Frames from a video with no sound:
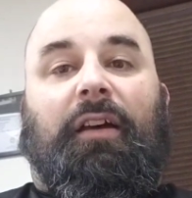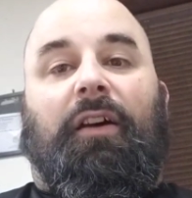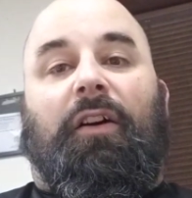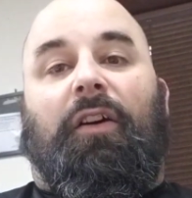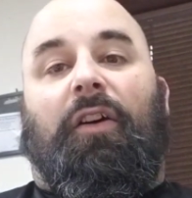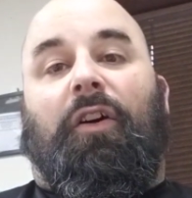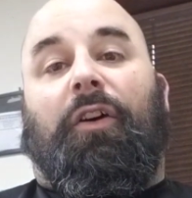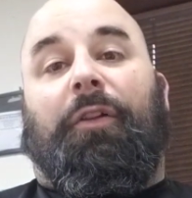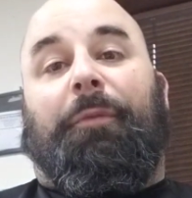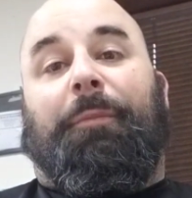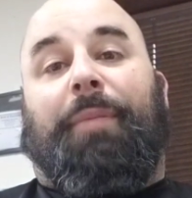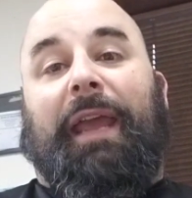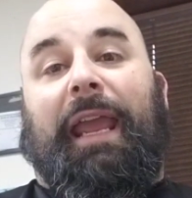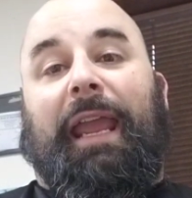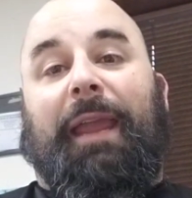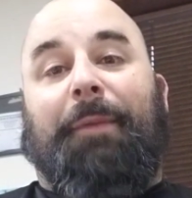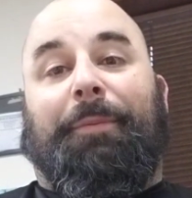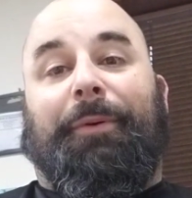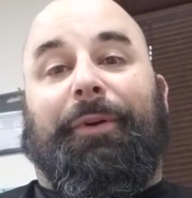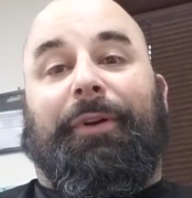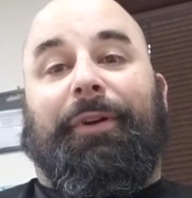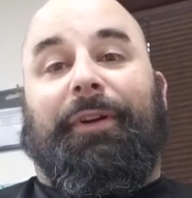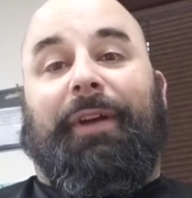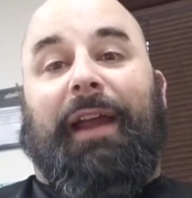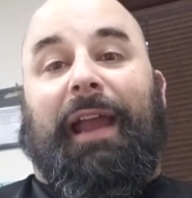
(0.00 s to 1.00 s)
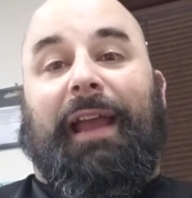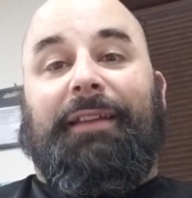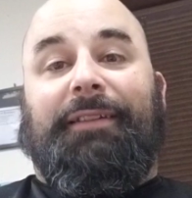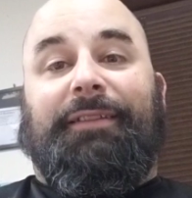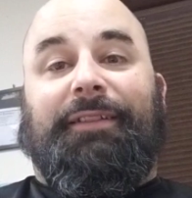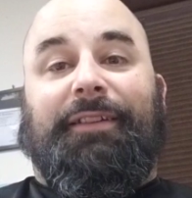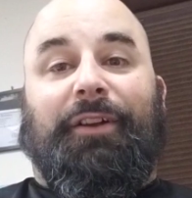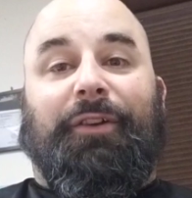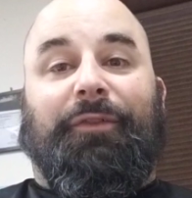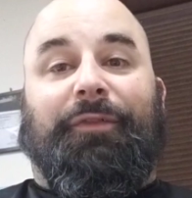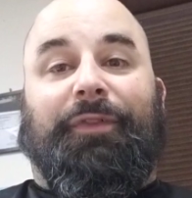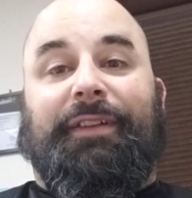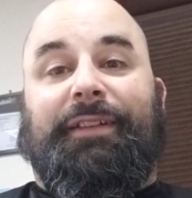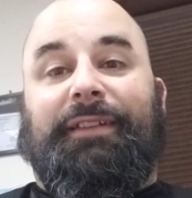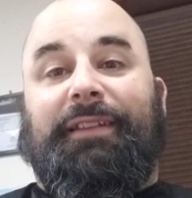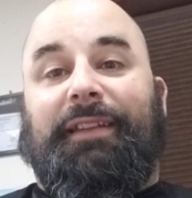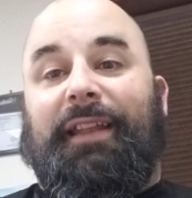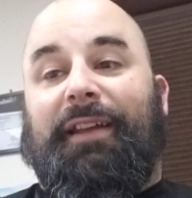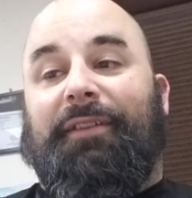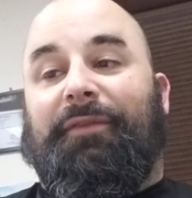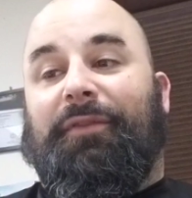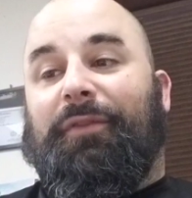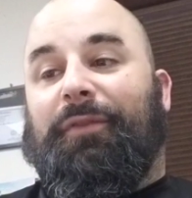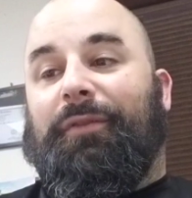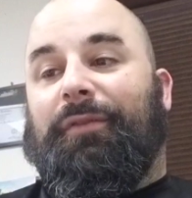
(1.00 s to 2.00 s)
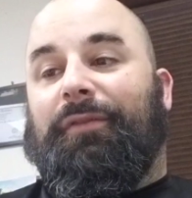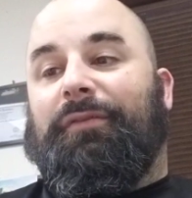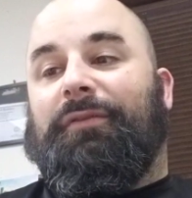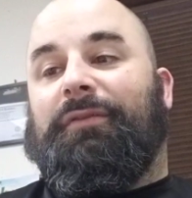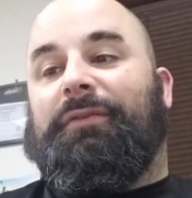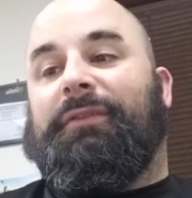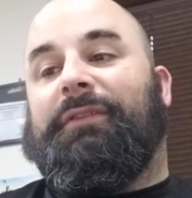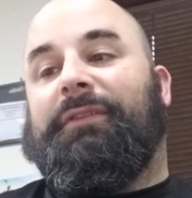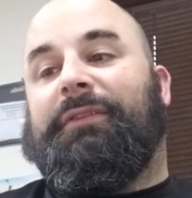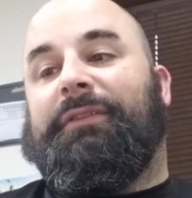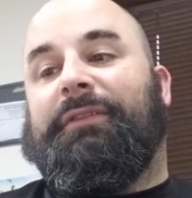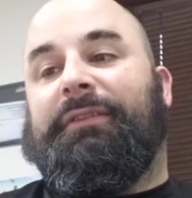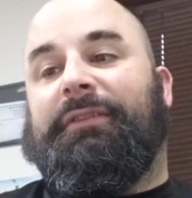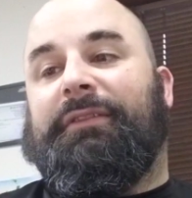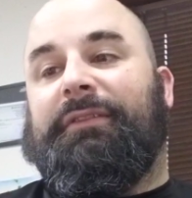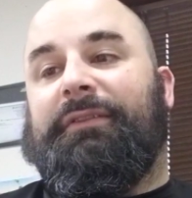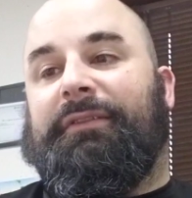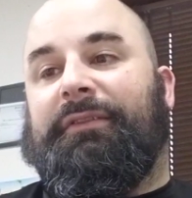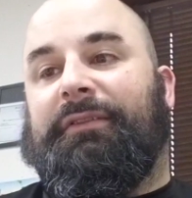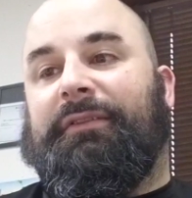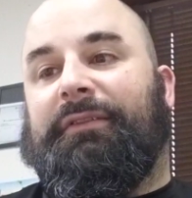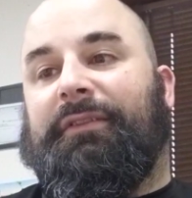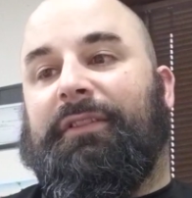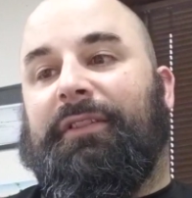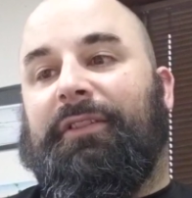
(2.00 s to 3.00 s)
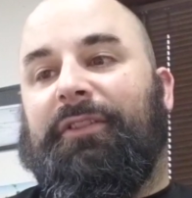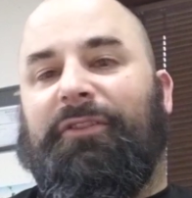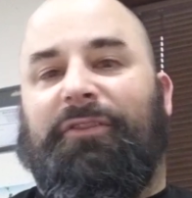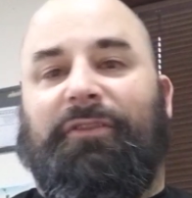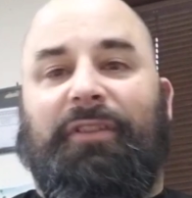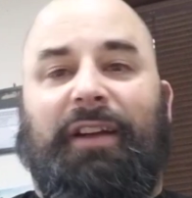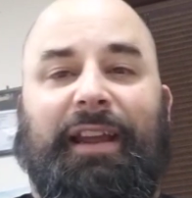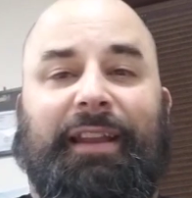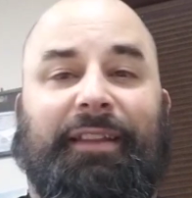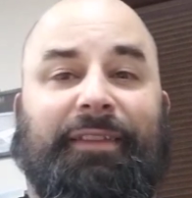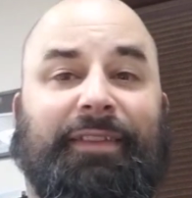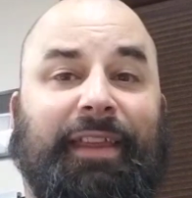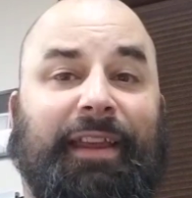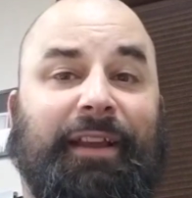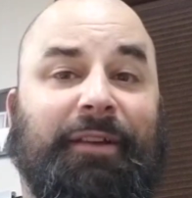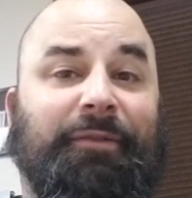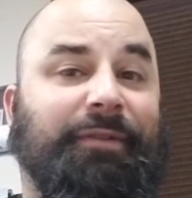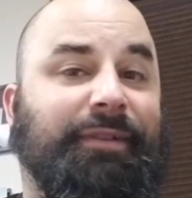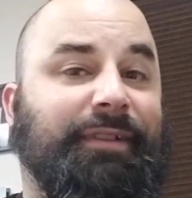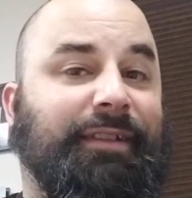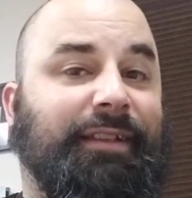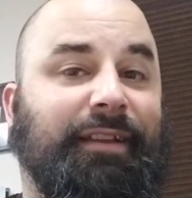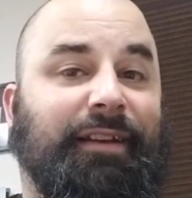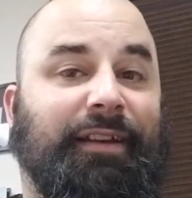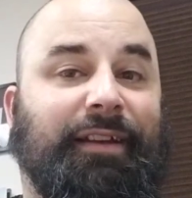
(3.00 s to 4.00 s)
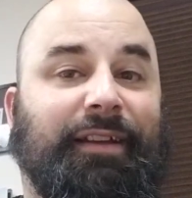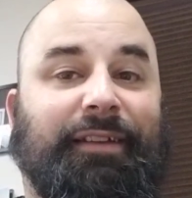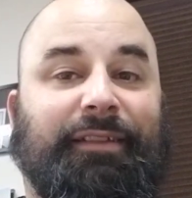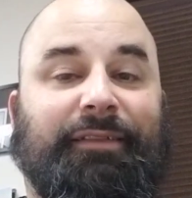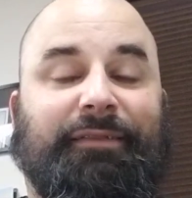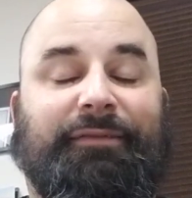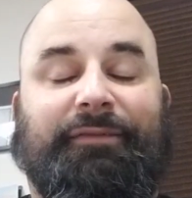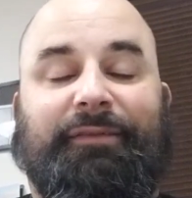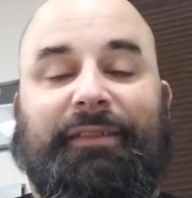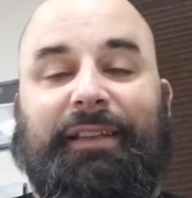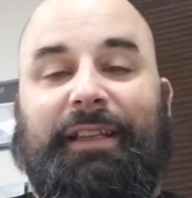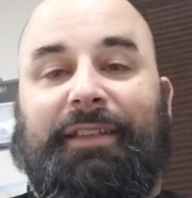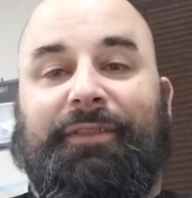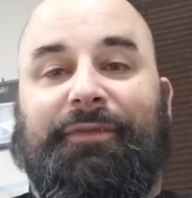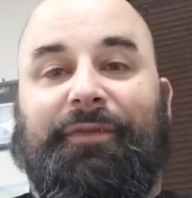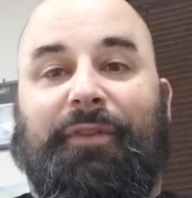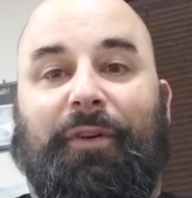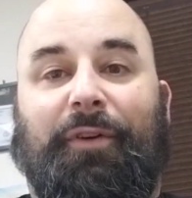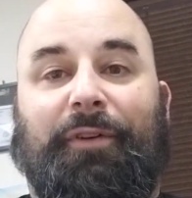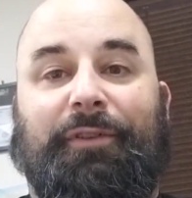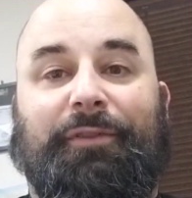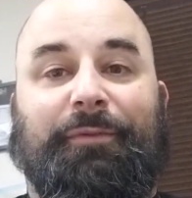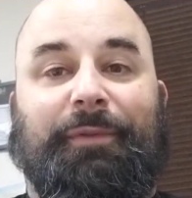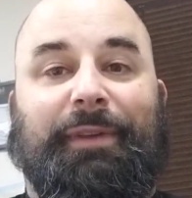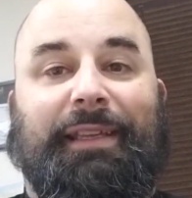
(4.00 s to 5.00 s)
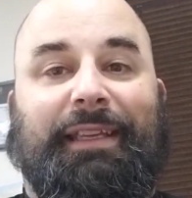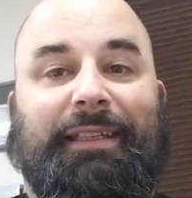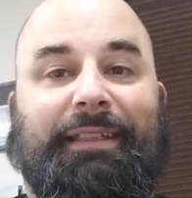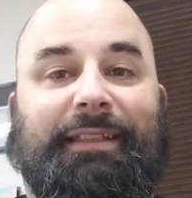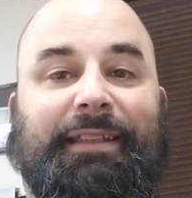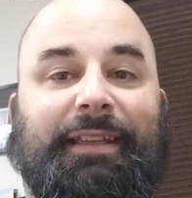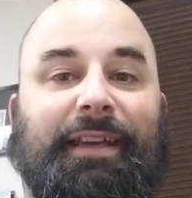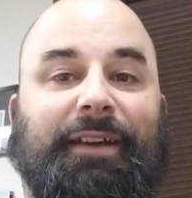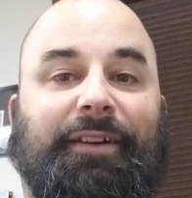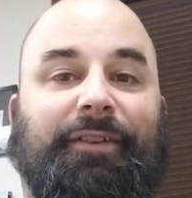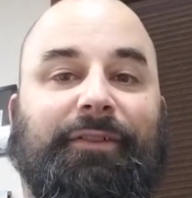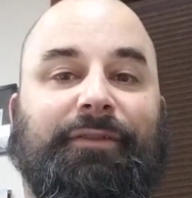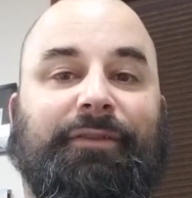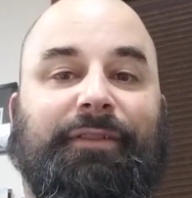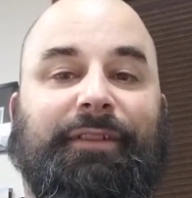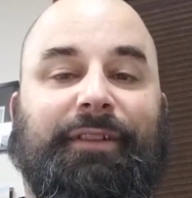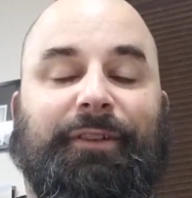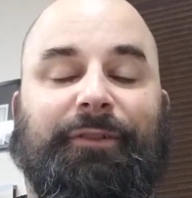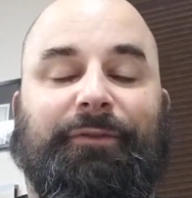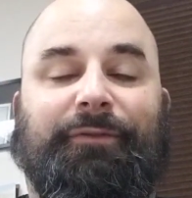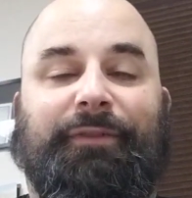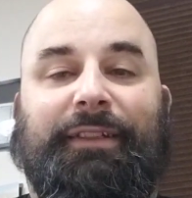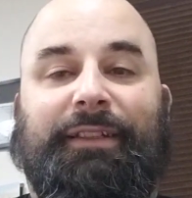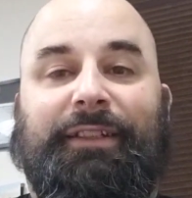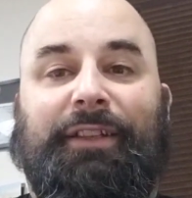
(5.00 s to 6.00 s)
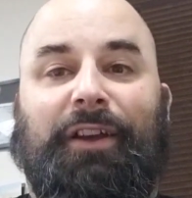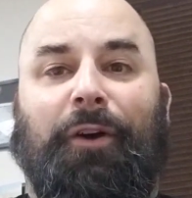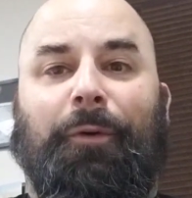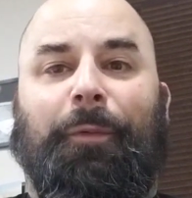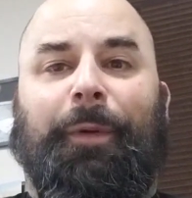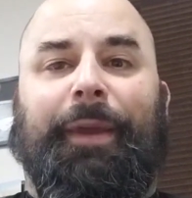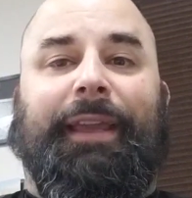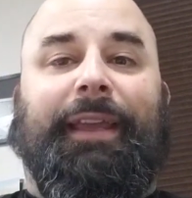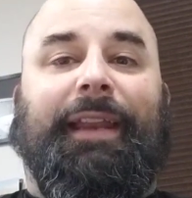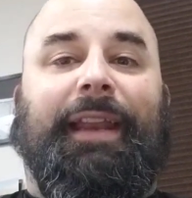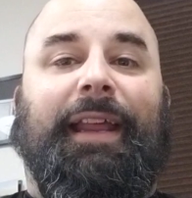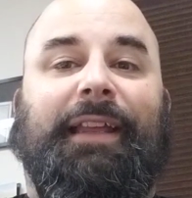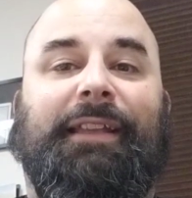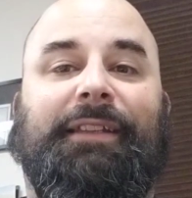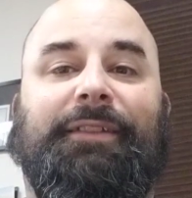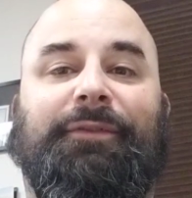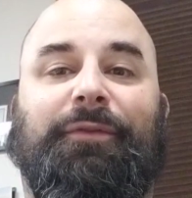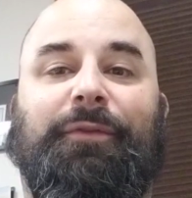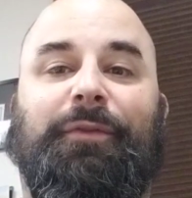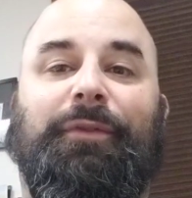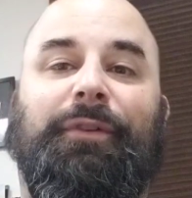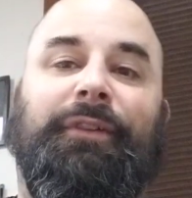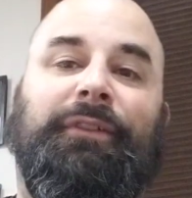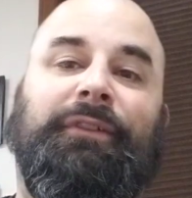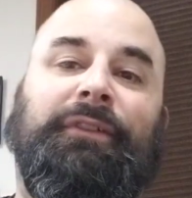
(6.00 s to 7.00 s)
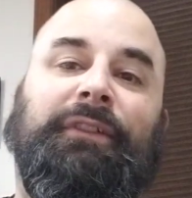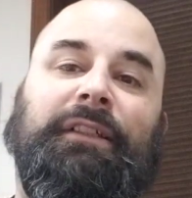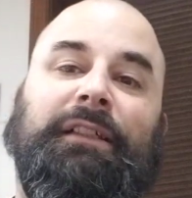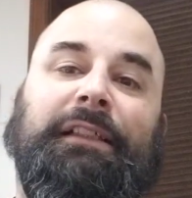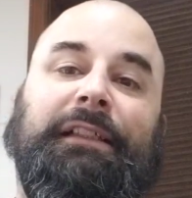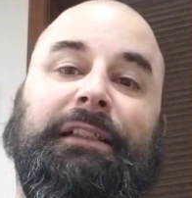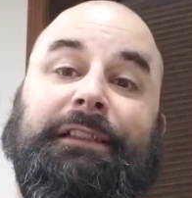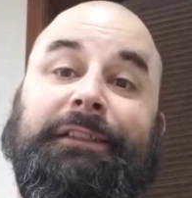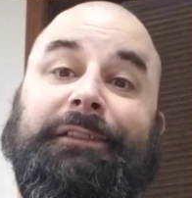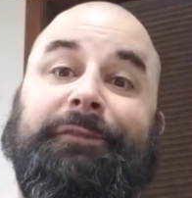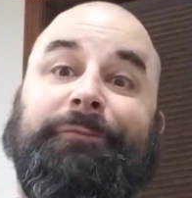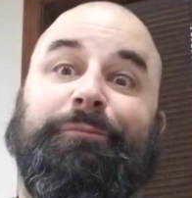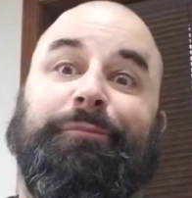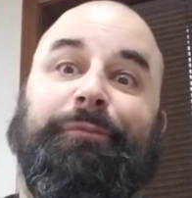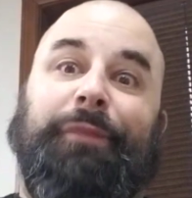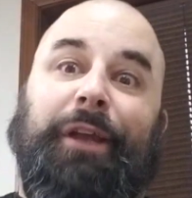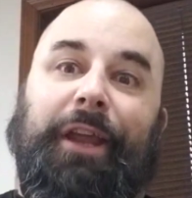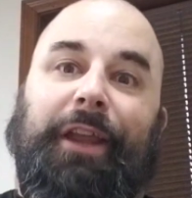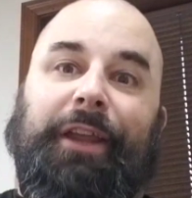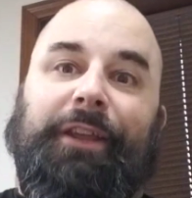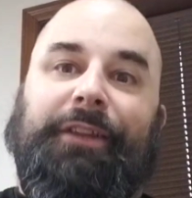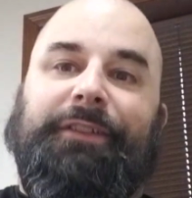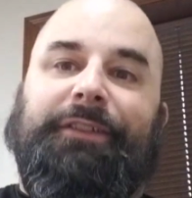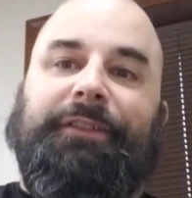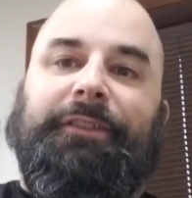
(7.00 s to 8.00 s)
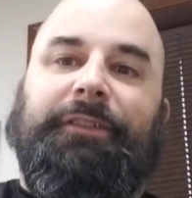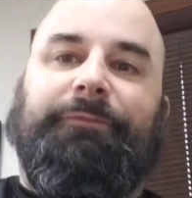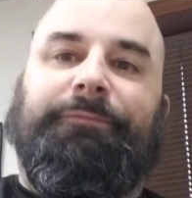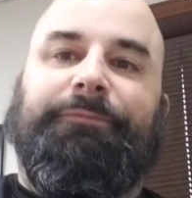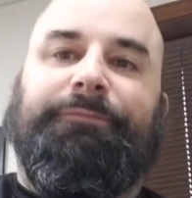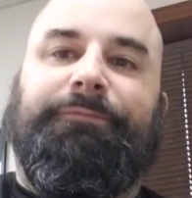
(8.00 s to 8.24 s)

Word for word: on paper, at surface level, the right thing was done as far as we can tell. So it's all we can ask for. Peace.